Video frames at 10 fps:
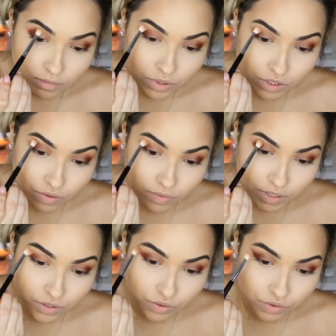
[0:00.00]
am just
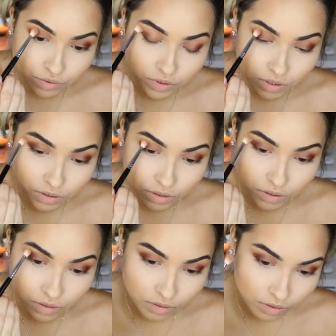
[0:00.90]
going to
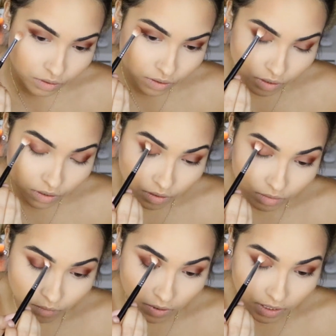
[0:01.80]

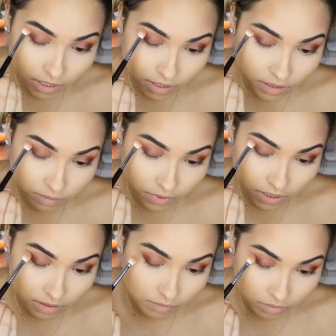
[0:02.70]
blend,
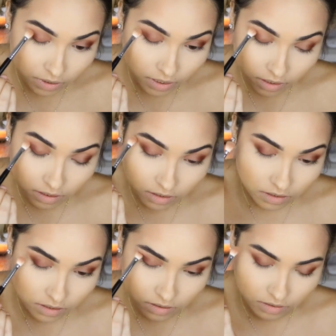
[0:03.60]
blend, blend.